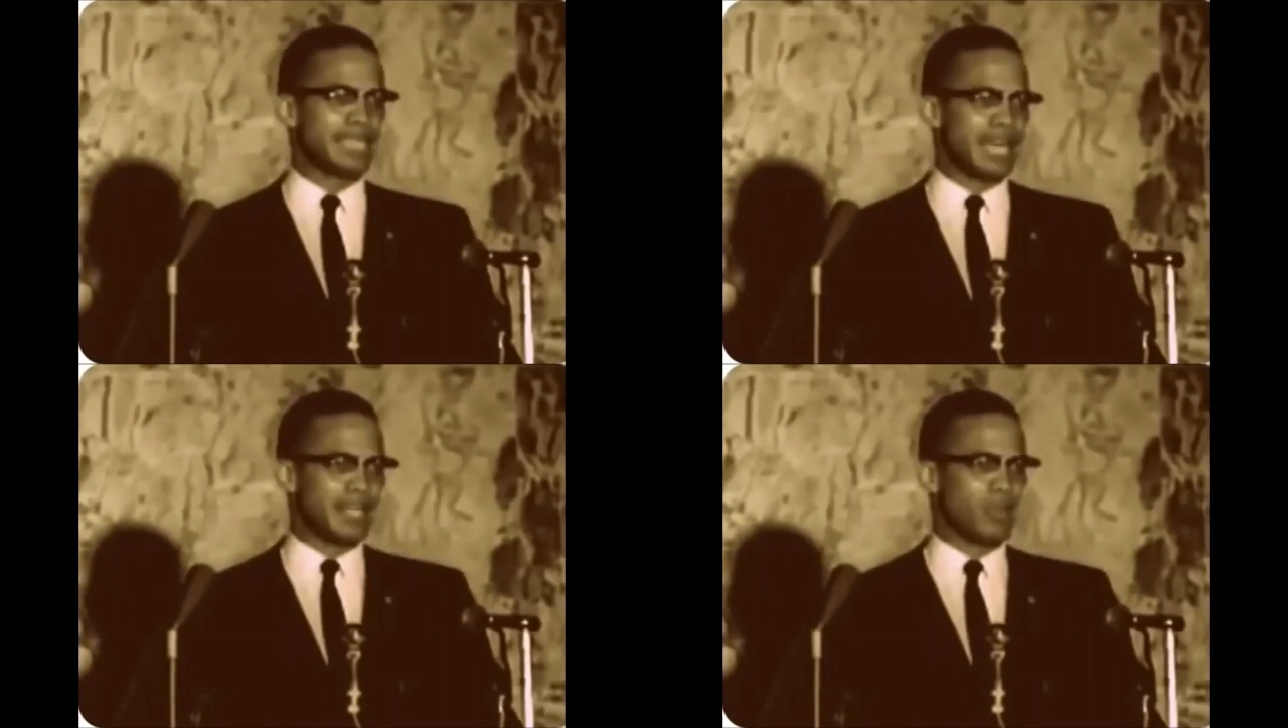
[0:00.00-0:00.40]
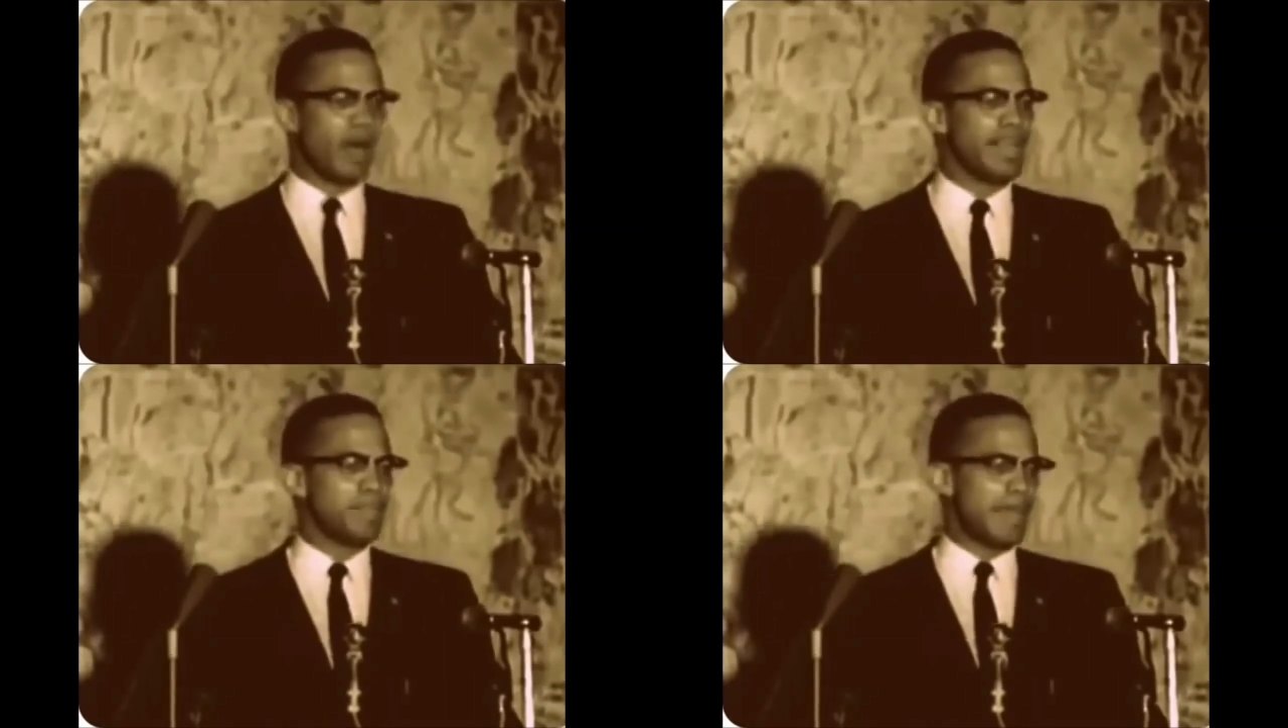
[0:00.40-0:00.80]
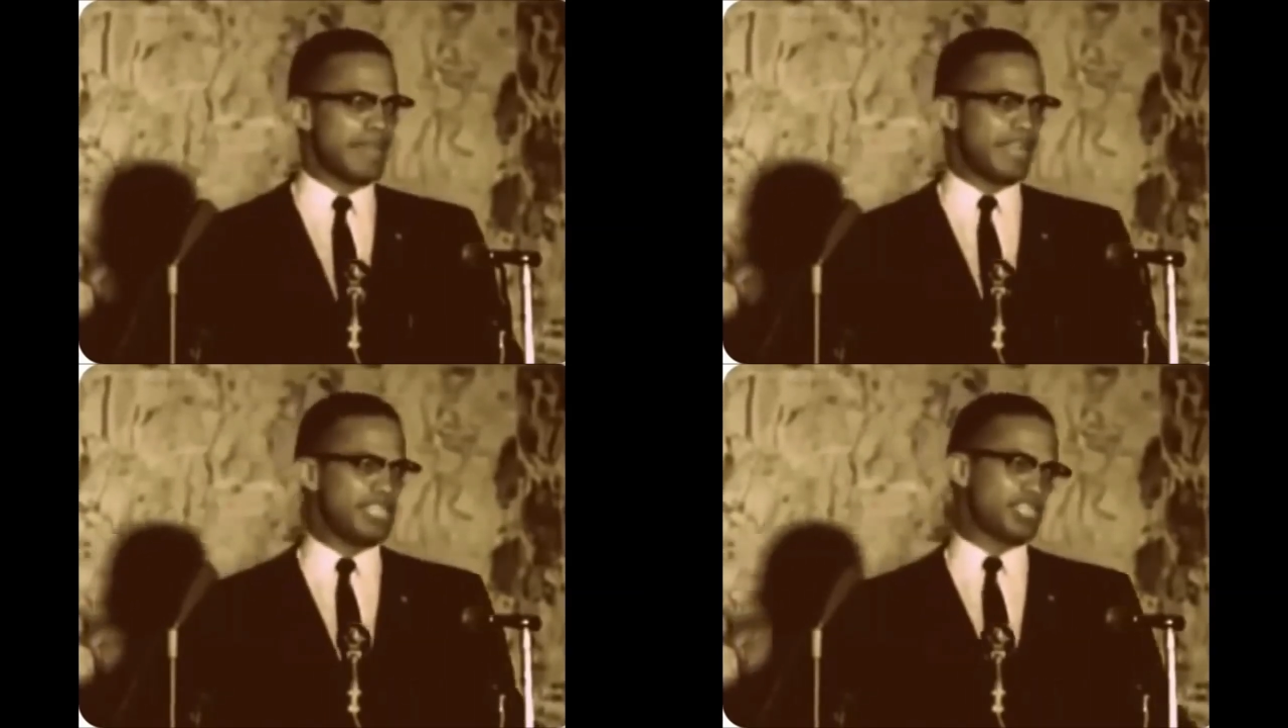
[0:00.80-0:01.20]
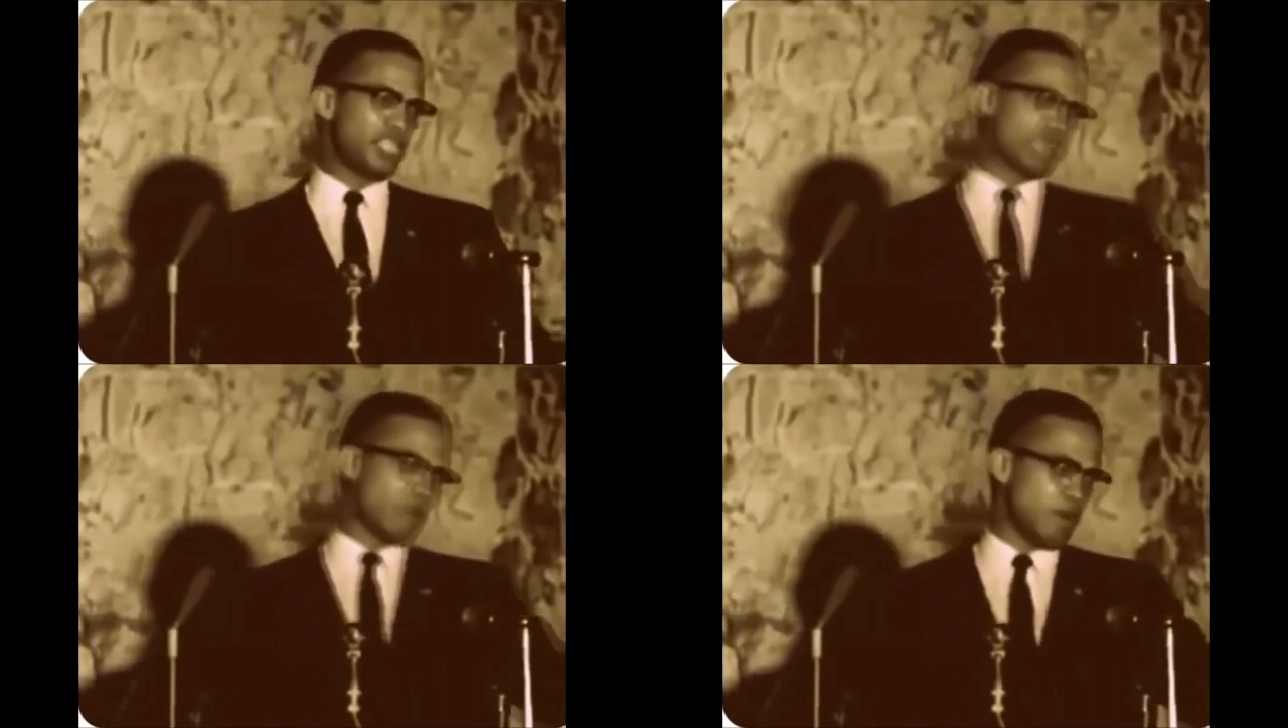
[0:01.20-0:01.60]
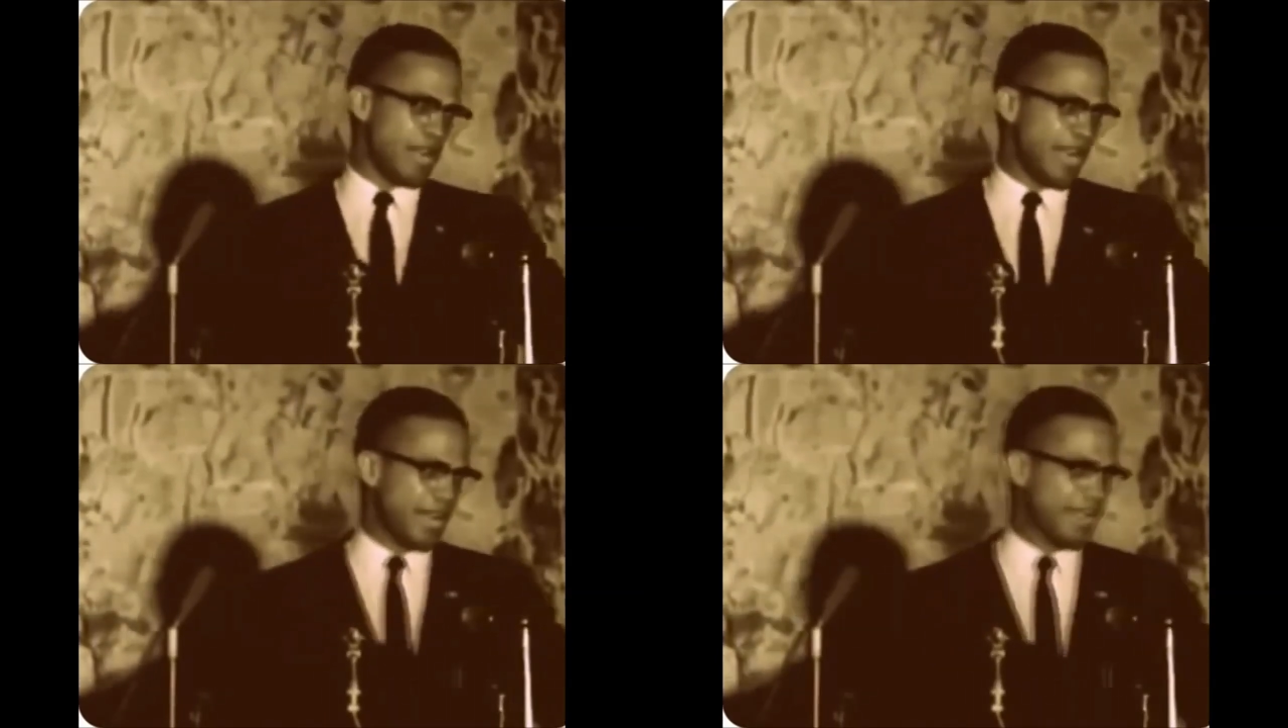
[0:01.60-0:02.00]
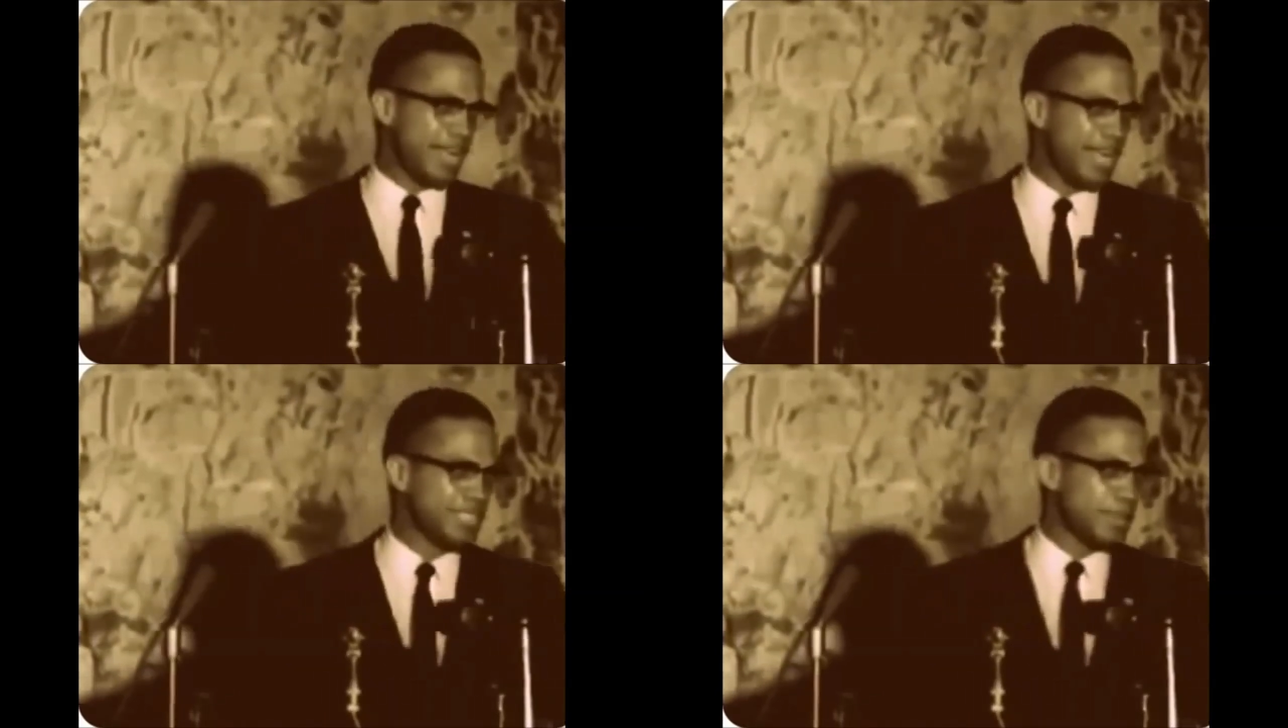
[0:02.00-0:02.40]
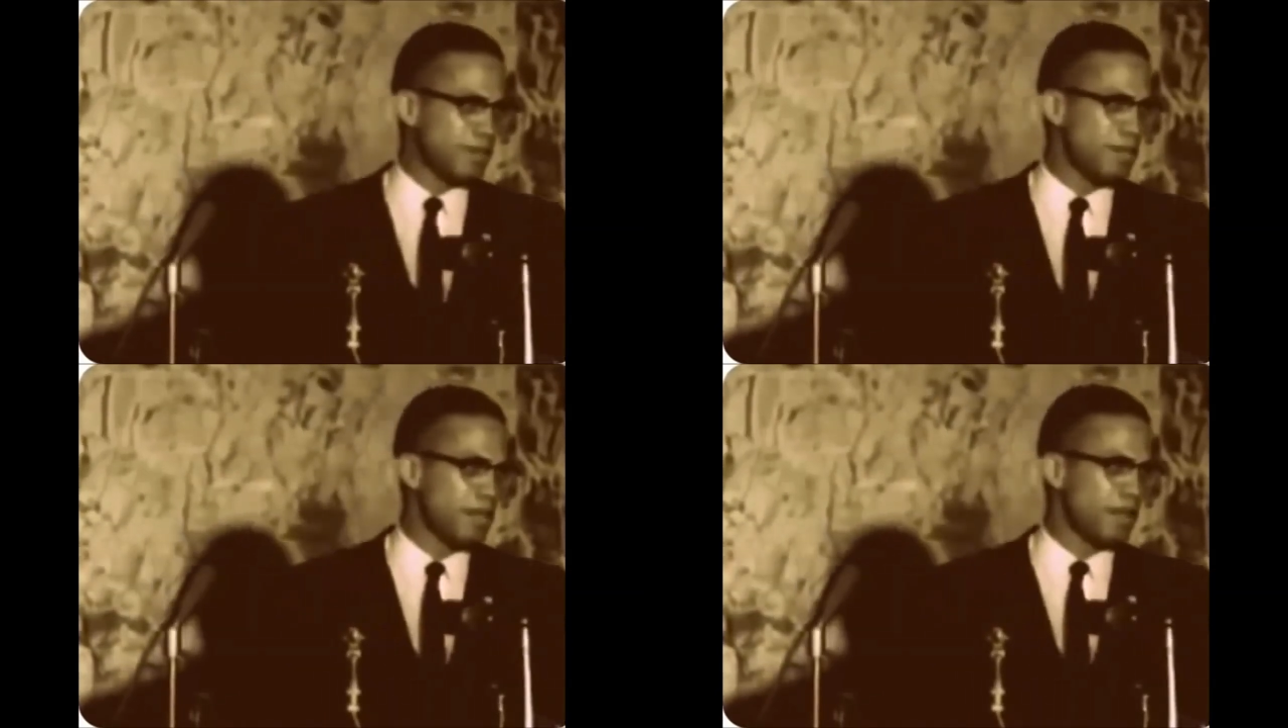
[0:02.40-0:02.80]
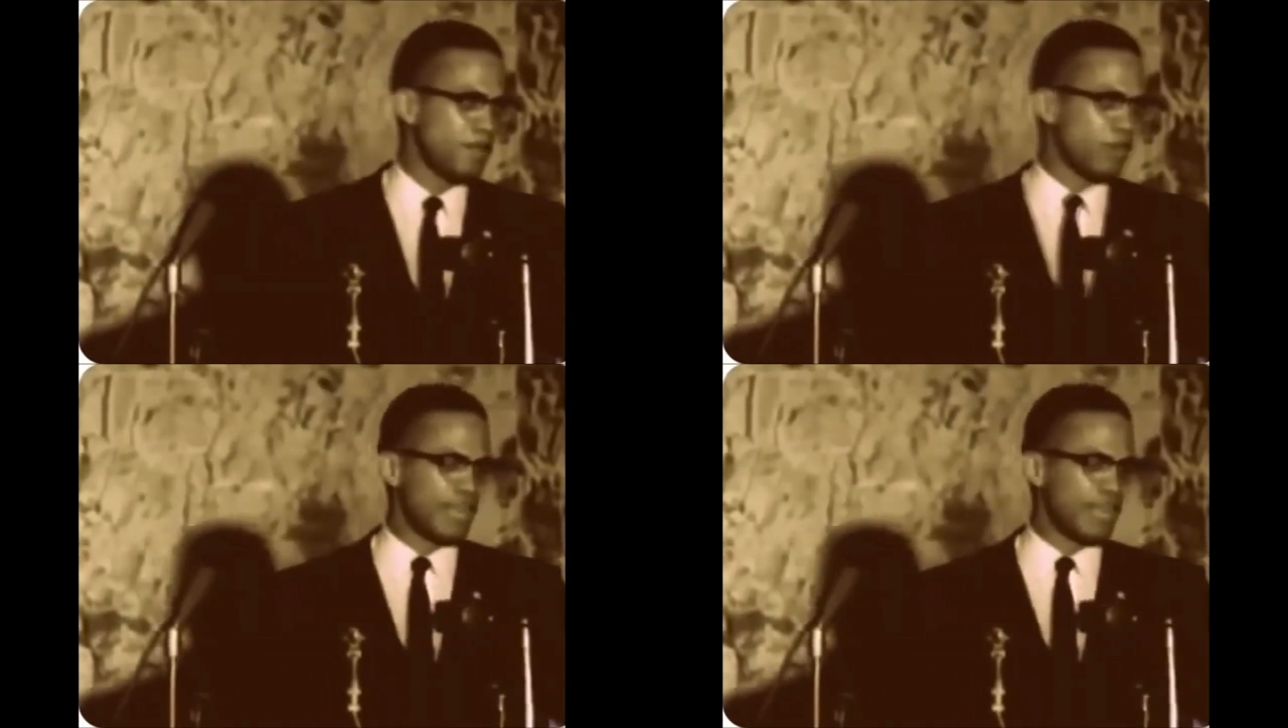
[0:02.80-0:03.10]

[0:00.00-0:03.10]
and tell the white man that he's discriminating against him